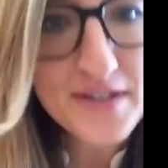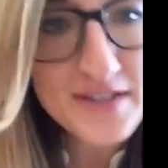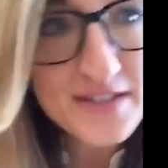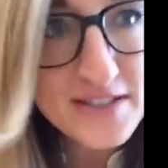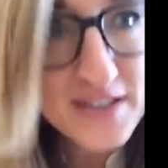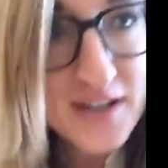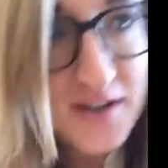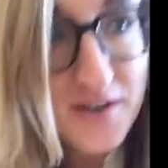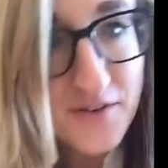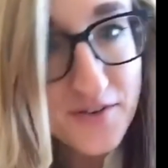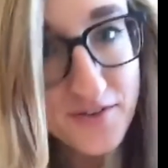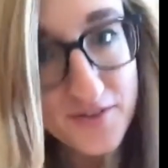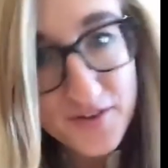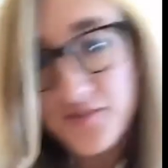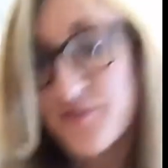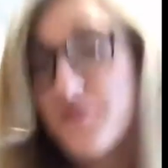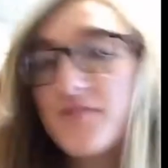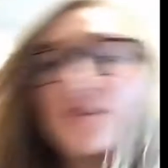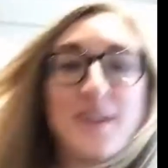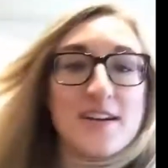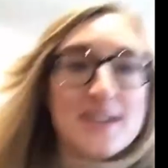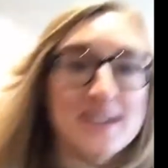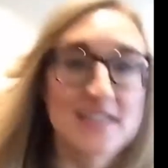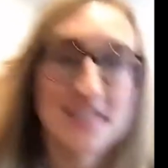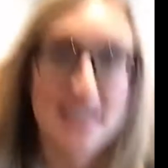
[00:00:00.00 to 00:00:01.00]
so
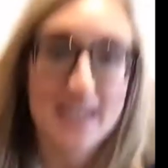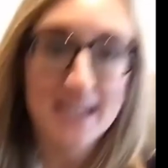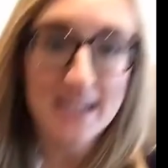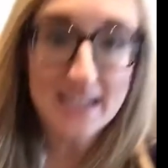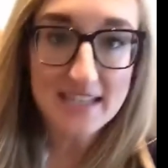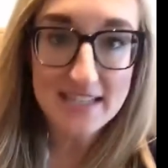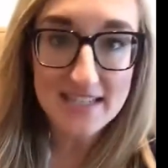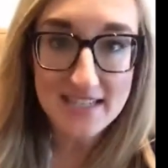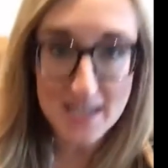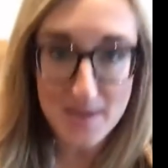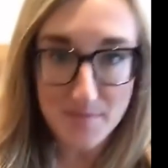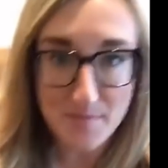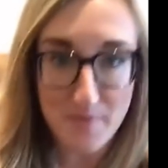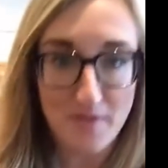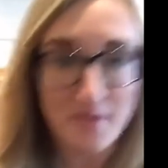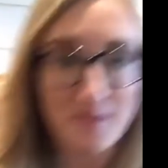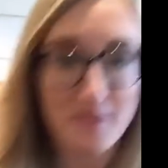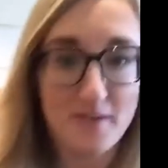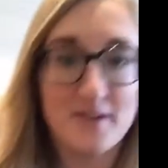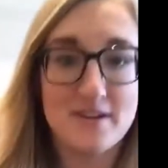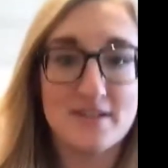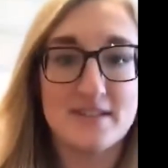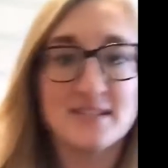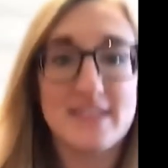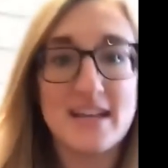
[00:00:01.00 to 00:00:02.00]
for today's tip on
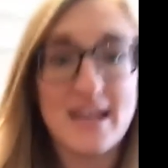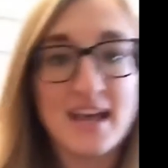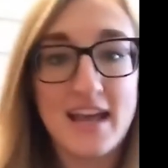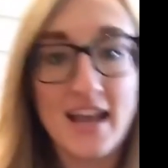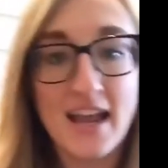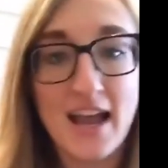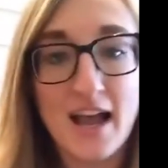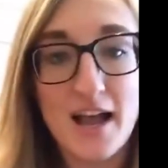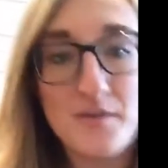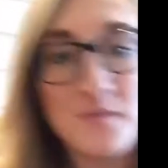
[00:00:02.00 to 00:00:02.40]
Thursday,